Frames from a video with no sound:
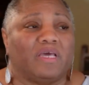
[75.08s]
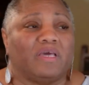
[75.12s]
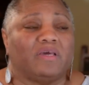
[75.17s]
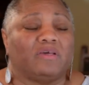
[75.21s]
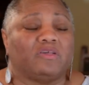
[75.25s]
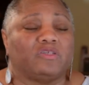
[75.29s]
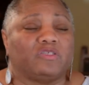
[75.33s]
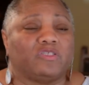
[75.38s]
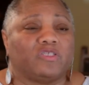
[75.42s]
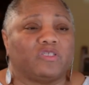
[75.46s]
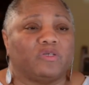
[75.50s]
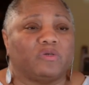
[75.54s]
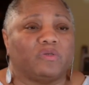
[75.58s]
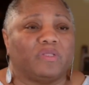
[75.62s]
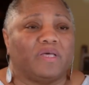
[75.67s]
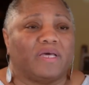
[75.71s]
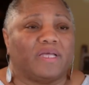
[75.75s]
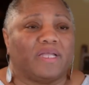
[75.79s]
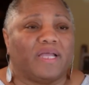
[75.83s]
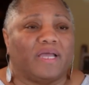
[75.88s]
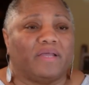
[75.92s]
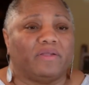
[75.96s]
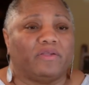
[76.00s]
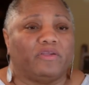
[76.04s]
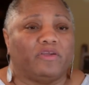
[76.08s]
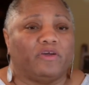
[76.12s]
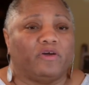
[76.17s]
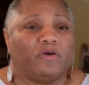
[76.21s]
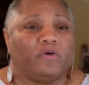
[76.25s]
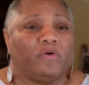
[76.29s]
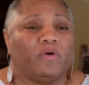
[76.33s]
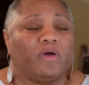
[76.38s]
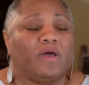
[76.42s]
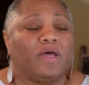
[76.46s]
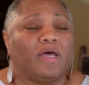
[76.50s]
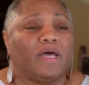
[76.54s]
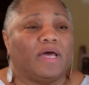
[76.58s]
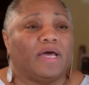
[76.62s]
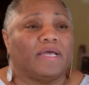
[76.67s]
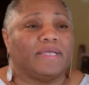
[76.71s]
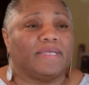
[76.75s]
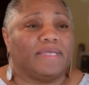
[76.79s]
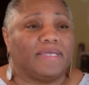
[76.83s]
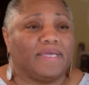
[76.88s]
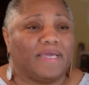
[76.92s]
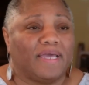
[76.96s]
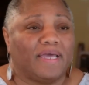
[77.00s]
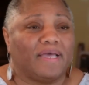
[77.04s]
so that I know,
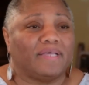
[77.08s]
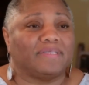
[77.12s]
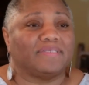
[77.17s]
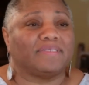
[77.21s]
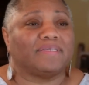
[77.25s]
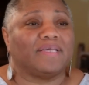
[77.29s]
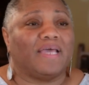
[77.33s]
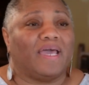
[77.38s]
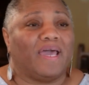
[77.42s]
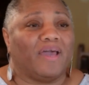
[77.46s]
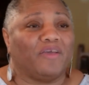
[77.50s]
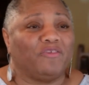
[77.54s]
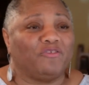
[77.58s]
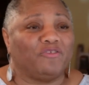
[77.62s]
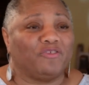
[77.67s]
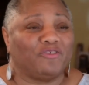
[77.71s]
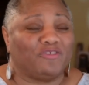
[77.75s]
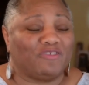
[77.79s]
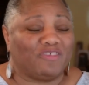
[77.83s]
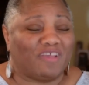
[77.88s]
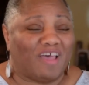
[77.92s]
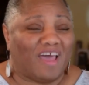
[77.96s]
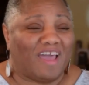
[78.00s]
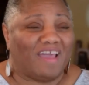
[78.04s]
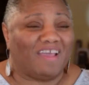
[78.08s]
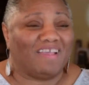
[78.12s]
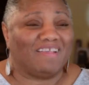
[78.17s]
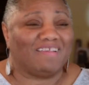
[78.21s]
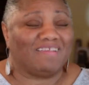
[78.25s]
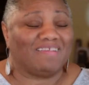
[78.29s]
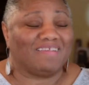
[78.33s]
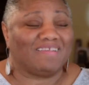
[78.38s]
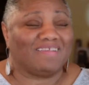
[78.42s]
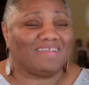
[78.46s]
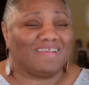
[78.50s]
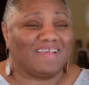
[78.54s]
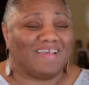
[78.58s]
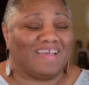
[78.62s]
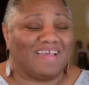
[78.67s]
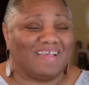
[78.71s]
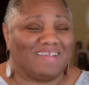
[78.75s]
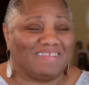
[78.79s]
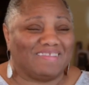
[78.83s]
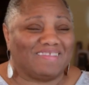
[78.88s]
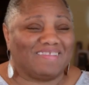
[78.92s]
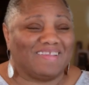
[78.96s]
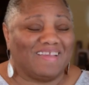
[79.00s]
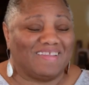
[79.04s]
yes, exercise
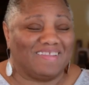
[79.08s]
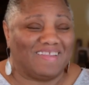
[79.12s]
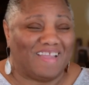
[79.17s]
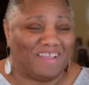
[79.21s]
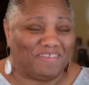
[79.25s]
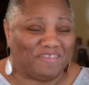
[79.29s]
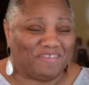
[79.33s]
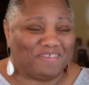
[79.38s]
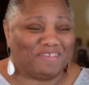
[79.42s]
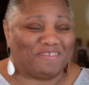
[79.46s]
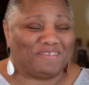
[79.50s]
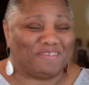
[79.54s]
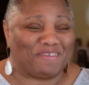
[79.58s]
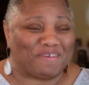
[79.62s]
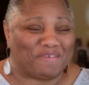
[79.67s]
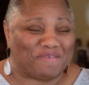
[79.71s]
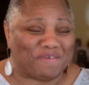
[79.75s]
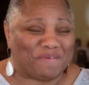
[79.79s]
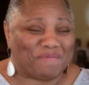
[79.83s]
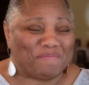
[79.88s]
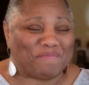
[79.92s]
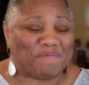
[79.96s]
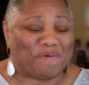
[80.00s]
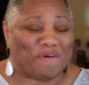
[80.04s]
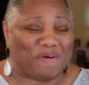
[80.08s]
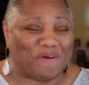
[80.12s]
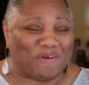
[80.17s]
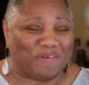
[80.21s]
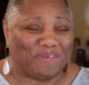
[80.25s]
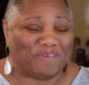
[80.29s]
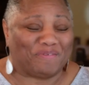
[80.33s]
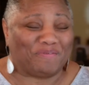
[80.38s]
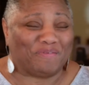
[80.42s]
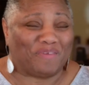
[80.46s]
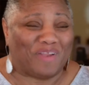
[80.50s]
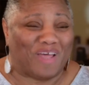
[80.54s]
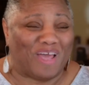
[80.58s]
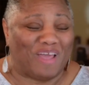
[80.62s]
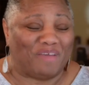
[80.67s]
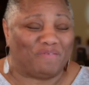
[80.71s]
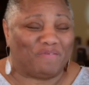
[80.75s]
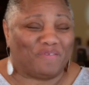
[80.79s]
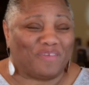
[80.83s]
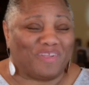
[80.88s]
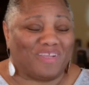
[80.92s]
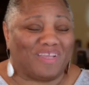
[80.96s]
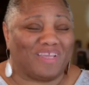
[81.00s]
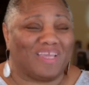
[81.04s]
is a necessary part of
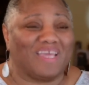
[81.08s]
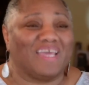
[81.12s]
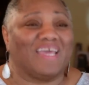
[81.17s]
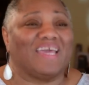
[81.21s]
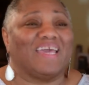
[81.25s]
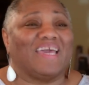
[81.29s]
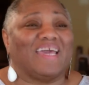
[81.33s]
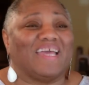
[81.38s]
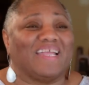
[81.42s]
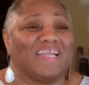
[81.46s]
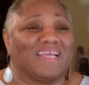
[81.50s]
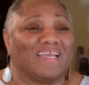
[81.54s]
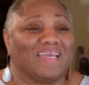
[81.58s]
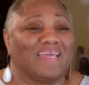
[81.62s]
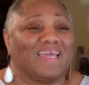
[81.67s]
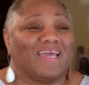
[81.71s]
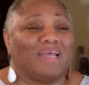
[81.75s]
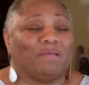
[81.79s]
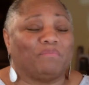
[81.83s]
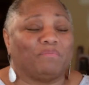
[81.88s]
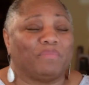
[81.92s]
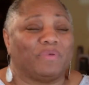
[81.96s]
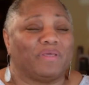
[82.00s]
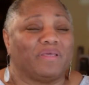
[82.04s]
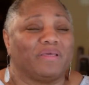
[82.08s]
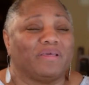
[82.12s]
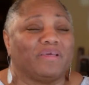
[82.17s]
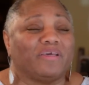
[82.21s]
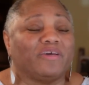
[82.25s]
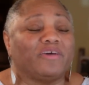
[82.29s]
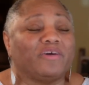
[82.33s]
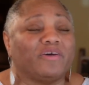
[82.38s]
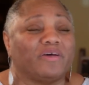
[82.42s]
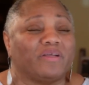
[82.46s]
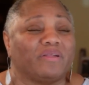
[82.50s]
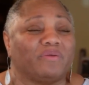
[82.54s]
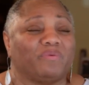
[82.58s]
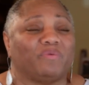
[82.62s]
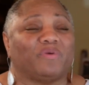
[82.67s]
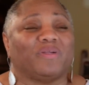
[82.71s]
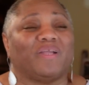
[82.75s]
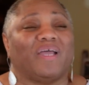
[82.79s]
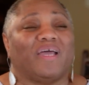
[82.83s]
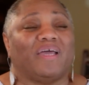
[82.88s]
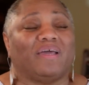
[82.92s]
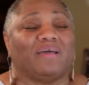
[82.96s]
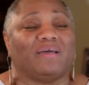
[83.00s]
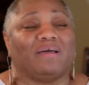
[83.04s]
life, and it can be good. When
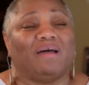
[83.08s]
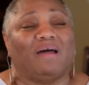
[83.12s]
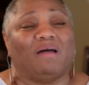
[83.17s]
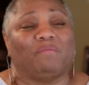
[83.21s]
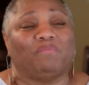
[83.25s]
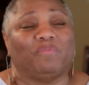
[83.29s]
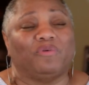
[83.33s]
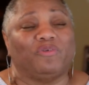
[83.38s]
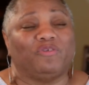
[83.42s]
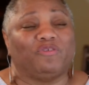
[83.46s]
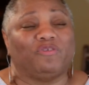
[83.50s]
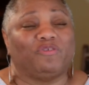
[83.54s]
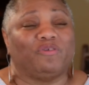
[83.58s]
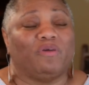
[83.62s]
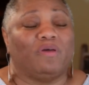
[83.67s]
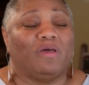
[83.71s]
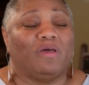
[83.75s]
I accomplish